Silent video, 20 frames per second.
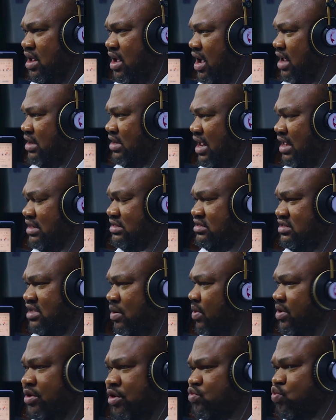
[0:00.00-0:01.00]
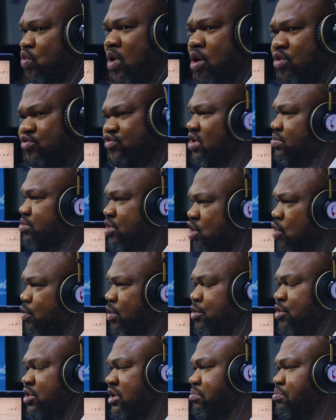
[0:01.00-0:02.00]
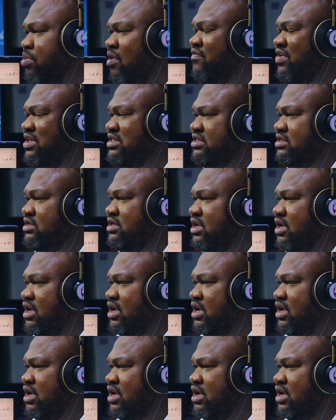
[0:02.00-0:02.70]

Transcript: and that there were not 100 million people in poverty.